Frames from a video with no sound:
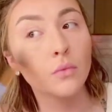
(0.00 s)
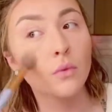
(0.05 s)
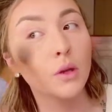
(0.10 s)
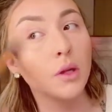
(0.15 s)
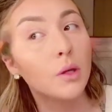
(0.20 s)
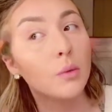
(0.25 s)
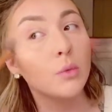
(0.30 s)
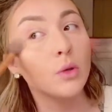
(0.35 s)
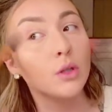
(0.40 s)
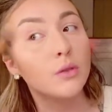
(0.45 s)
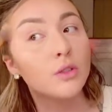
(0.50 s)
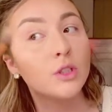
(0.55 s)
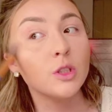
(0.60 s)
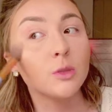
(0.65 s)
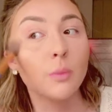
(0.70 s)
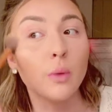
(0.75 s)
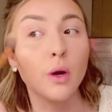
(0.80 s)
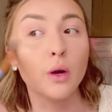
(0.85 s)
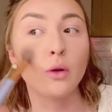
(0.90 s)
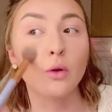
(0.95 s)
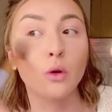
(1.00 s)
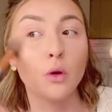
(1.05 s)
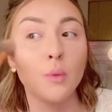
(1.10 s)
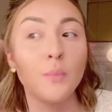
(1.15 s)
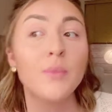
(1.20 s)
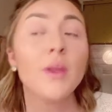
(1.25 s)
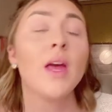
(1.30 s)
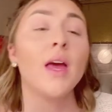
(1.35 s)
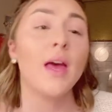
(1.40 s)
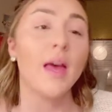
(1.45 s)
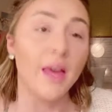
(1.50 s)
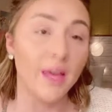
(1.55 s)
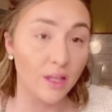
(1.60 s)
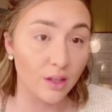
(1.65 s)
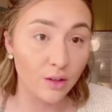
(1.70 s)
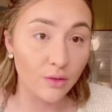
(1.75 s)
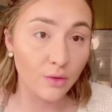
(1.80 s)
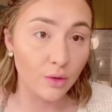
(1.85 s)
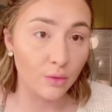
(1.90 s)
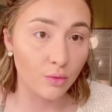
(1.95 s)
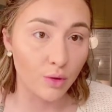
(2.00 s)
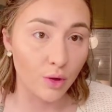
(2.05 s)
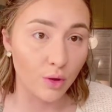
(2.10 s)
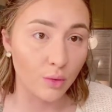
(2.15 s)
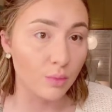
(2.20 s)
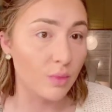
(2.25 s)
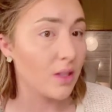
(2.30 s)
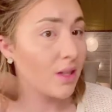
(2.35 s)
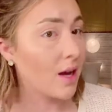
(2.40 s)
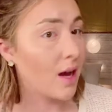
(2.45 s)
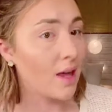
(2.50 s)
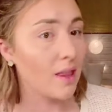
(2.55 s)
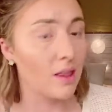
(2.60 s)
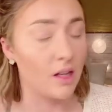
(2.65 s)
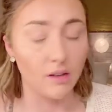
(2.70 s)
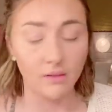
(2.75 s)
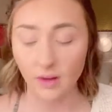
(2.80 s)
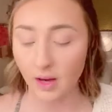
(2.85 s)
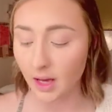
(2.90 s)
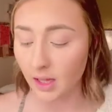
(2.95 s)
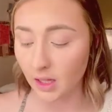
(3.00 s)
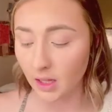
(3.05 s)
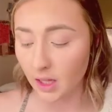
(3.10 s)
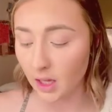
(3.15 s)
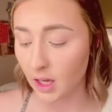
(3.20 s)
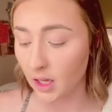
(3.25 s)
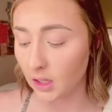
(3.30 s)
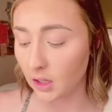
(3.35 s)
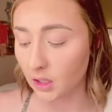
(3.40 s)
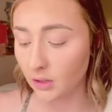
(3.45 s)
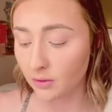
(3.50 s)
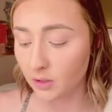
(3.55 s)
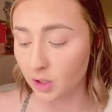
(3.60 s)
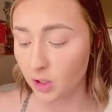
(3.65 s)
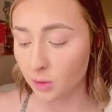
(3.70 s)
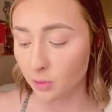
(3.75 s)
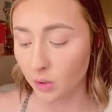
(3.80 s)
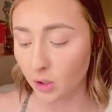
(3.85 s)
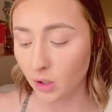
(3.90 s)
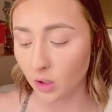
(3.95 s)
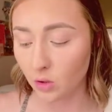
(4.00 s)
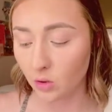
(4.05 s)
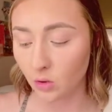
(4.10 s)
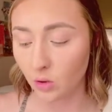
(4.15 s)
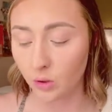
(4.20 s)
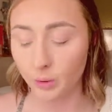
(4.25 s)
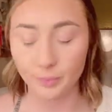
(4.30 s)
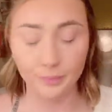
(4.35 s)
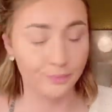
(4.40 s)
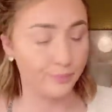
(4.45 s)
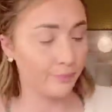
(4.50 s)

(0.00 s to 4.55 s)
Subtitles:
like more of a sparkle. And if you know me, I love highlight. I love to sparkle.